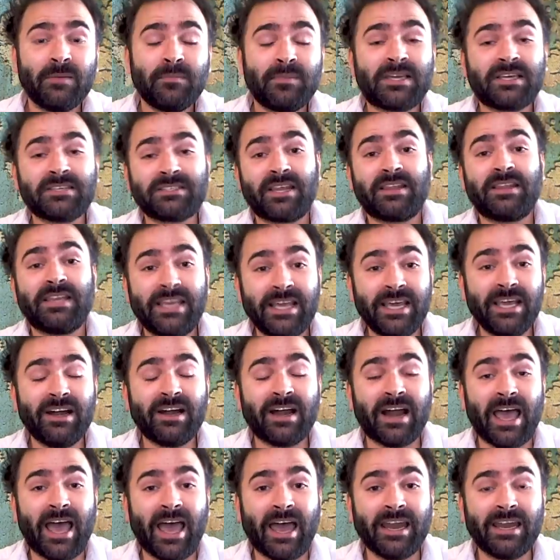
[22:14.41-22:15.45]
Because on the
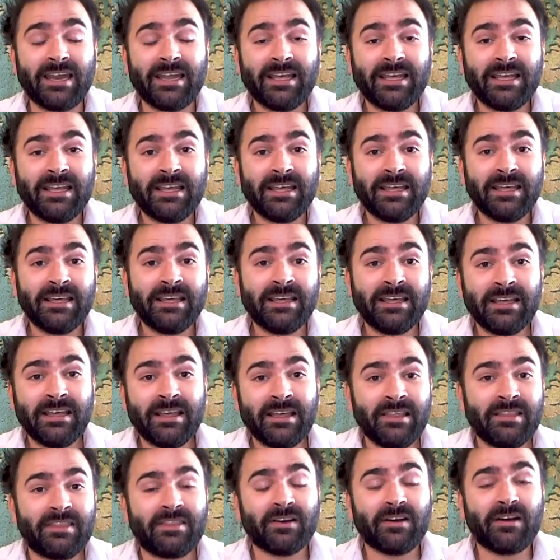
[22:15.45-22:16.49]
internet,
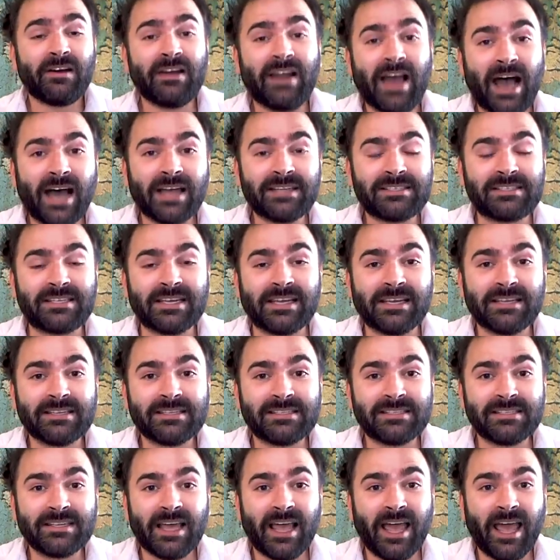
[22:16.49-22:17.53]
there are
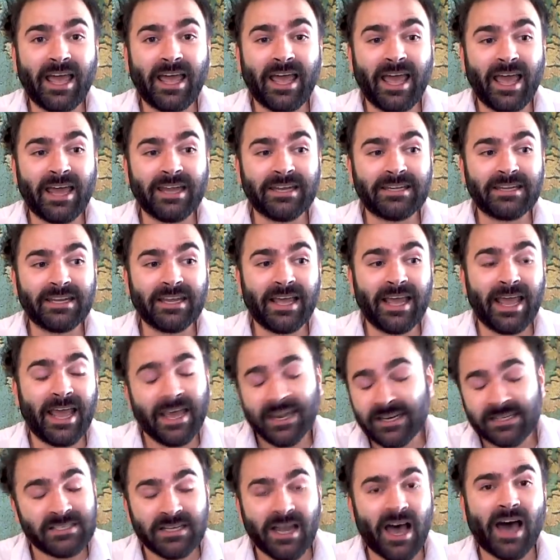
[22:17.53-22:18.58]
Nazis and
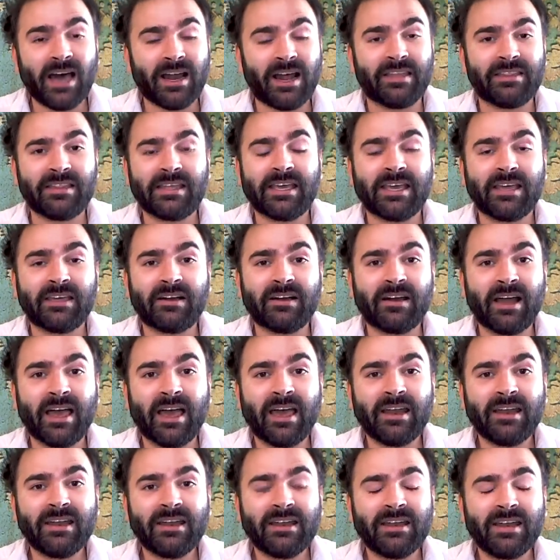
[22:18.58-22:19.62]
not on the
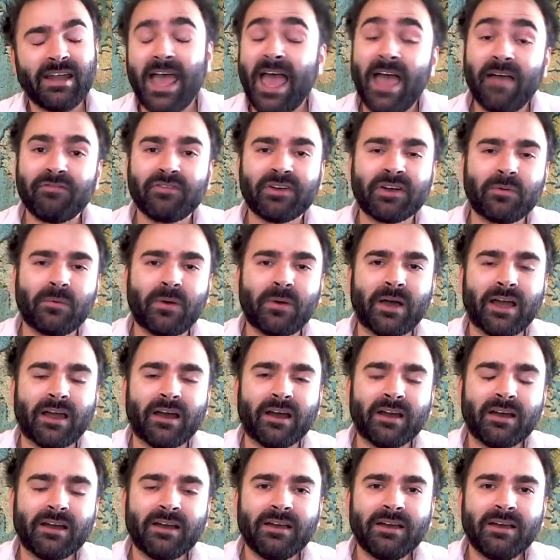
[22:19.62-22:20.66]
internet,
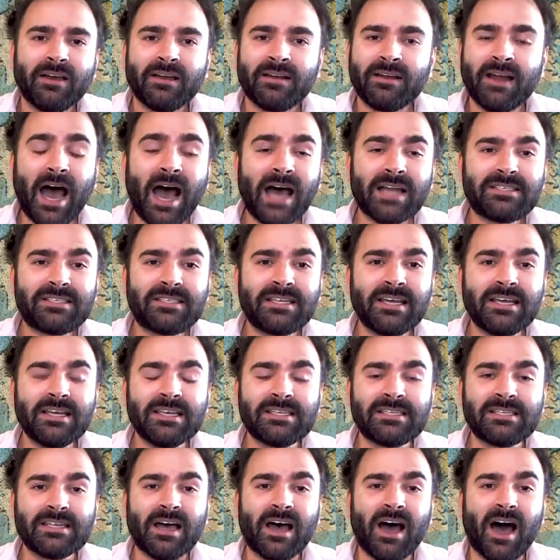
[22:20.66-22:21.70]
everywhere.
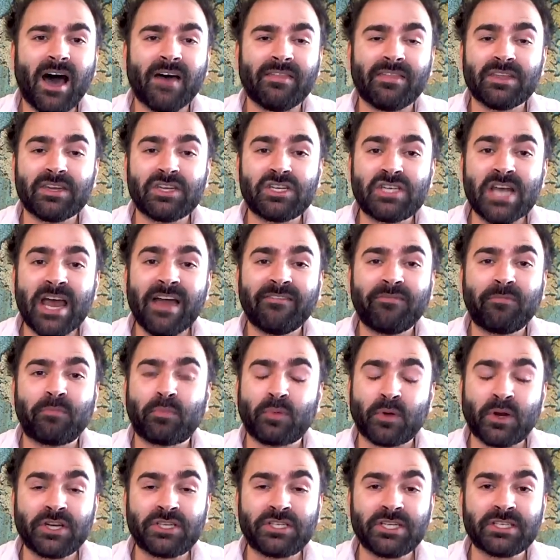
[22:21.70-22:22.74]
Nazis on the Jeff
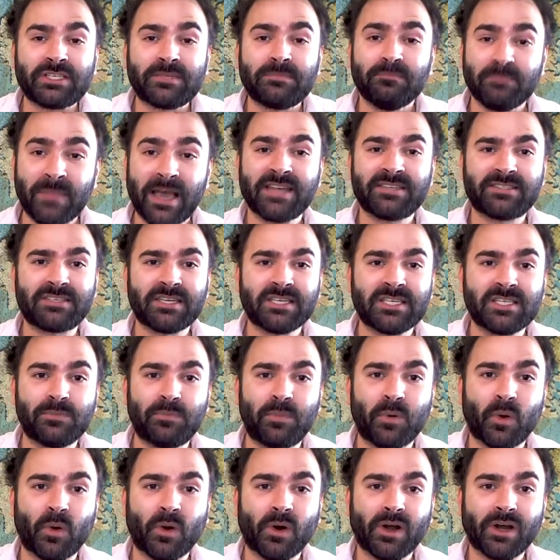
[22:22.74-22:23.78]
Bridges message
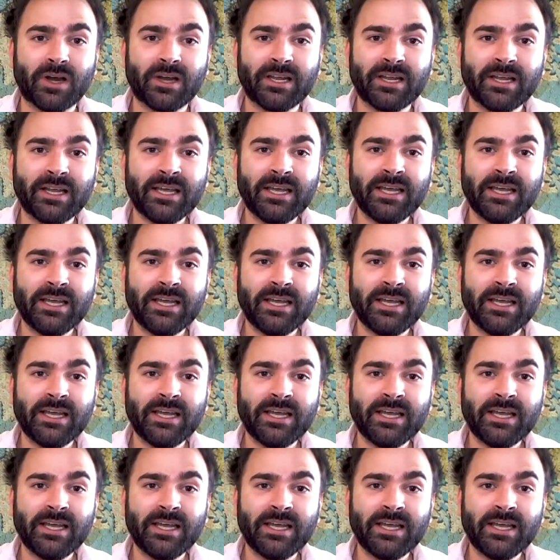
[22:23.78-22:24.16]
board.